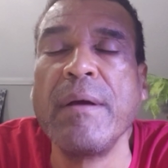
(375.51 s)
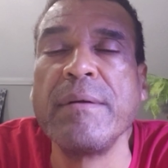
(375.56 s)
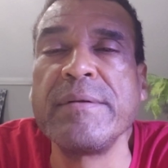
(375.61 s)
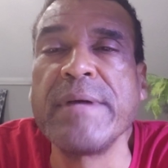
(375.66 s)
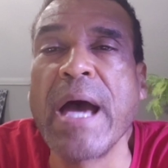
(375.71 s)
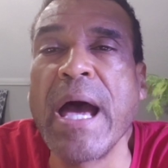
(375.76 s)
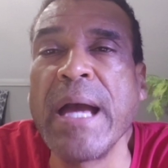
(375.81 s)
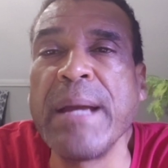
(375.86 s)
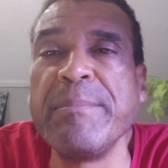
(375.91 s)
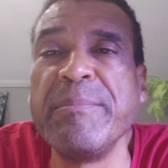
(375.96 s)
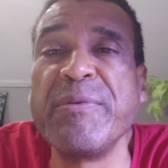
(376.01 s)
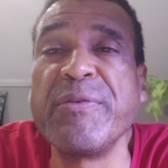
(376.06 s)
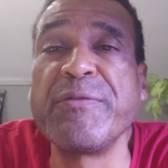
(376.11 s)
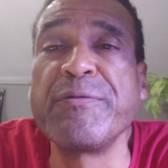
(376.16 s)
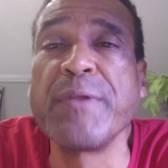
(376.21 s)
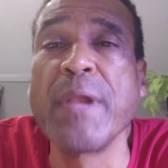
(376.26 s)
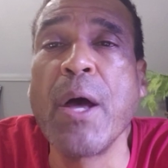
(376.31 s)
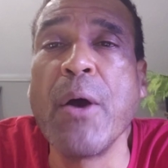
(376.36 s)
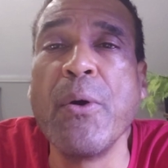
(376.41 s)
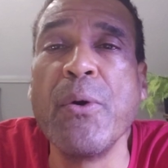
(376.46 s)
time
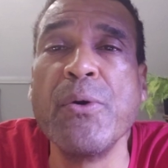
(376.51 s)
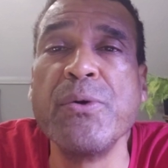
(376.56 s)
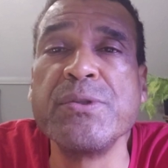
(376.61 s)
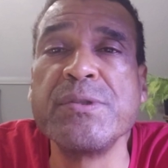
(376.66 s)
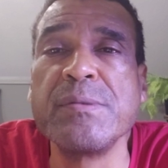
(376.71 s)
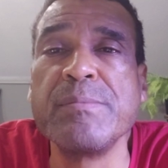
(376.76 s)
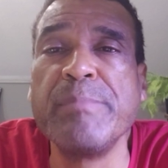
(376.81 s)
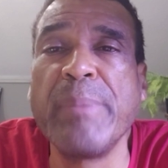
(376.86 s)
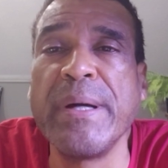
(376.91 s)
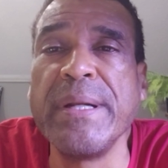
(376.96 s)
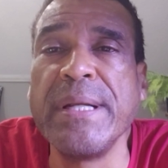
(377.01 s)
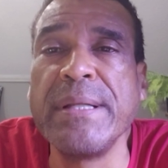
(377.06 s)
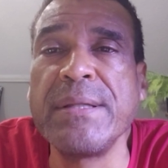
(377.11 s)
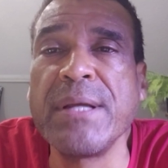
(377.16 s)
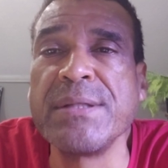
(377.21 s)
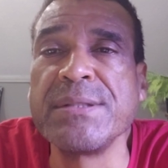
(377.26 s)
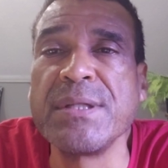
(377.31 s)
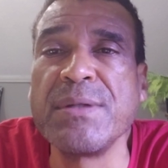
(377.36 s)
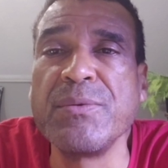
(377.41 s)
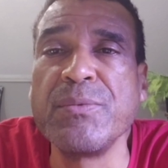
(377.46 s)
flows, but it
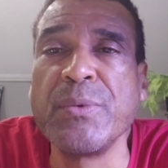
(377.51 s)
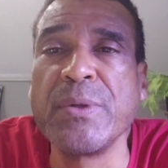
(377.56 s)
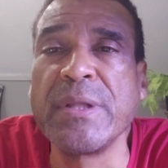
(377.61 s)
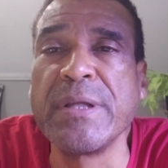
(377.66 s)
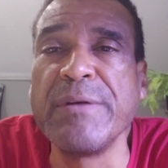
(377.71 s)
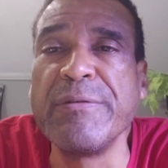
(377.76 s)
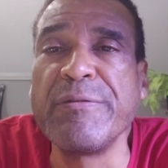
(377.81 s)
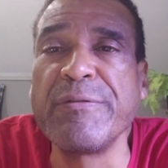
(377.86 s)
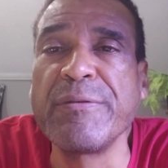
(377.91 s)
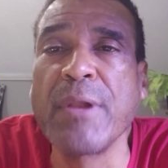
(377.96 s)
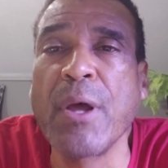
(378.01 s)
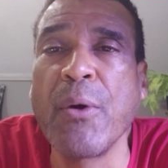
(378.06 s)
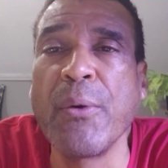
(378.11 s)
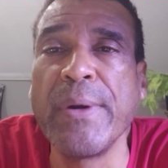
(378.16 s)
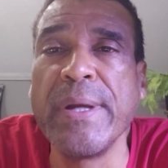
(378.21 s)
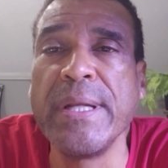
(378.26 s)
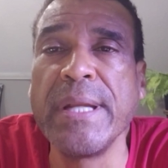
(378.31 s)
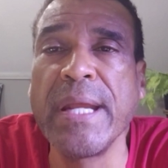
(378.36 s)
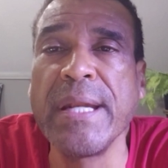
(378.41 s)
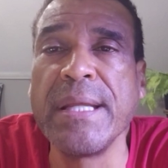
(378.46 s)
doesn't really flow
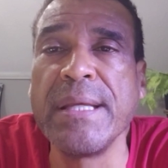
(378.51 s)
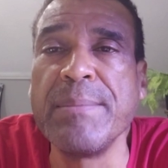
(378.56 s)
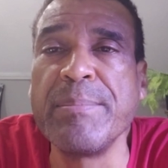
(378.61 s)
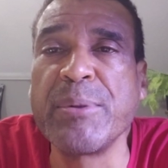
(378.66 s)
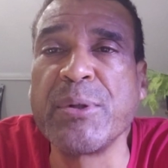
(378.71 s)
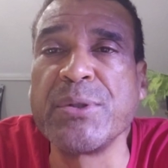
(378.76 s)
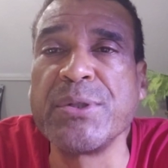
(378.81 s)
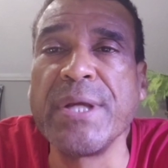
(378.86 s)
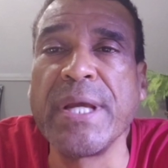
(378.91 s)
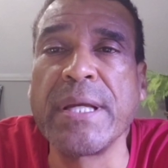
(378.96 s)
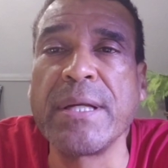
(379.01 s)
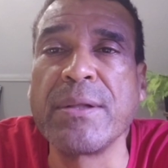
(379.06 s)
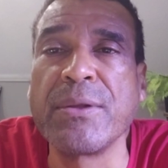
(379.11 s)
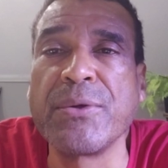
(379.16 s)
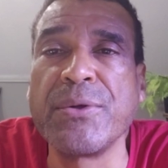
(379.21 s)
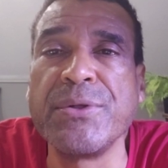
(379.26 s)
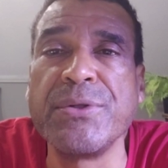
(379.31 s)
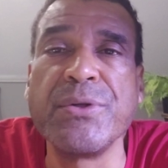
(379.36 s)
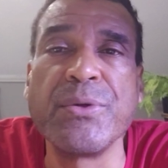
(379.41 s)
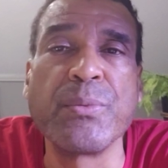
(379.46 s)
in any
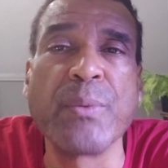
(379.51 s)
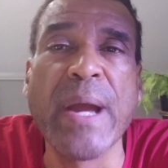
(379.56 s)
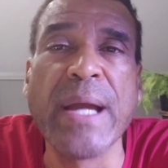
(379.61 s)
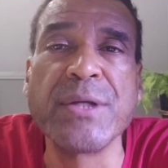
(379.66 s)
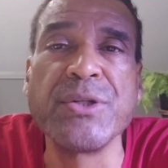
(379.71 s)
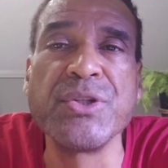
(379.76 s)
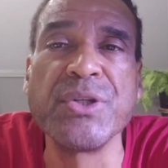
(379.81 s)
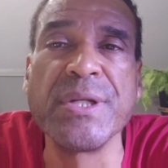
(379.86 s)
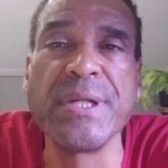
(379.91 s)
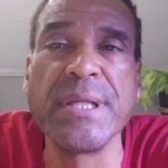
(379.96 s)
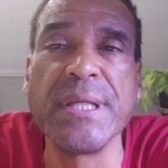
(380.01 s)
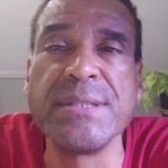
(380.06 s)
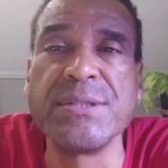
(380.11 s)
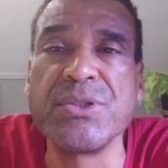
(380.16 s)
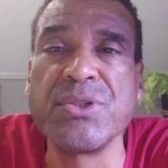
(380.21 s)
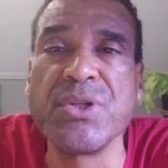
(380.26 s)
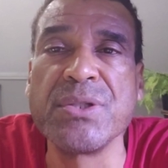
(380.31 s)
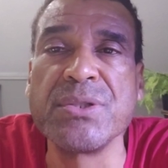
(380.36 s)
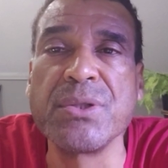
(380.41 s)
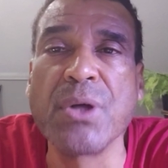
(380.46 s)
particular direction. It's
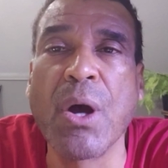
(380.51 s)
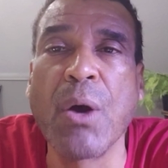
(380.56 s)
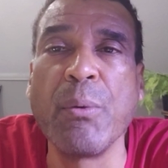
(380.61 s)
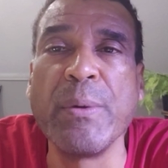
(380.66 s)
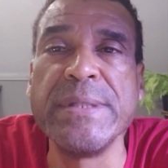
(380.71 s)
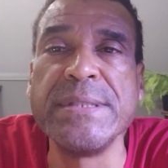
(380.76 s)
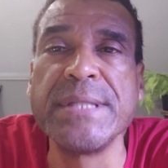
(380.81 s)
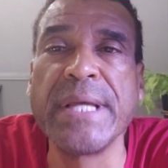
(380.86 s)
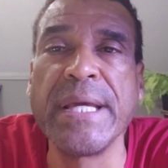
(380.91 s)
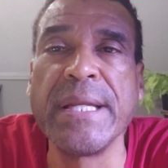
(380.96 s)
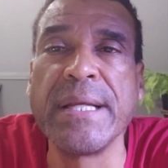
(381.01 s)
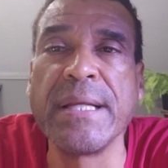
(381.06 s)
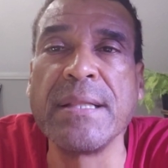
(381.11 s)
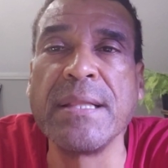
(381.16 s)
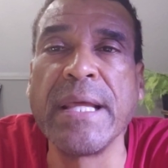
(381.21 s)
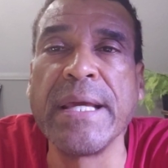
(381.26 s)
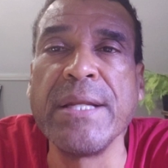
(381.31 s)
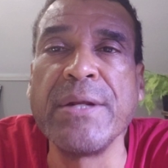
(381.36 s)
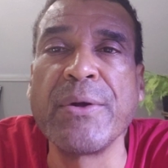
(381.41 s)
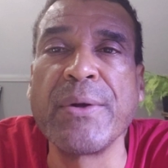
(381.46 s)
just always getting
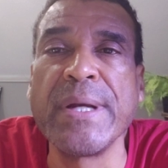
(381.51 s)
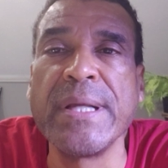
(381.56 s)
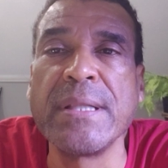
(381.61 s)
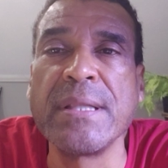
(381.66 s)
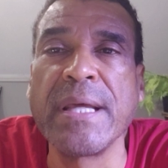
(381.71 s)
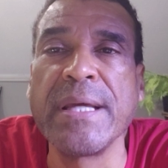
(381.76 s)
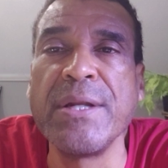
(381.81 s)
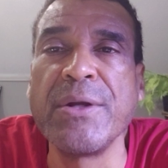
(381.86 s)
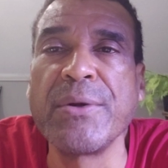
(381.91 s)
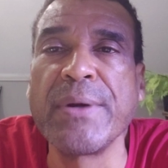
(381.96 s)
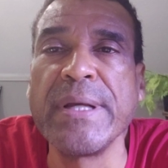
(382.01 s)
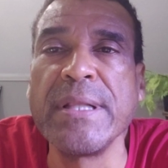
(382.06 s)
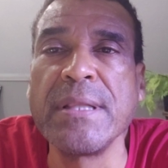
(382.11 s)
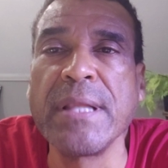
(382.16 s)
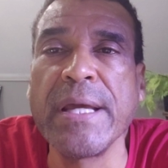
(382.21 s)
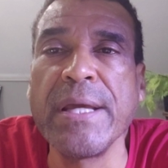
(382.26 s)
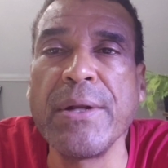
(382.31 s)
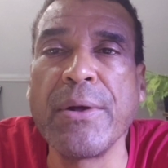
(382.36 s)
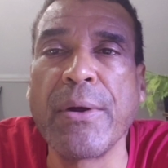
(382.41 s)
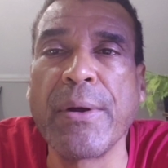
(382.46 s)
later and later and
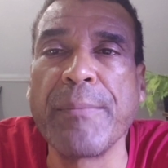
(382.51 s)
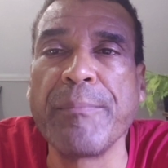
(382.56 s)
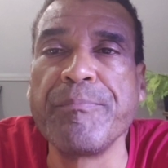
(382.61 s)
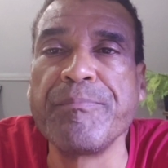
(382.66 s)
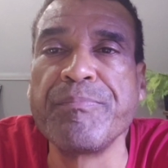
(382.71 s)
later.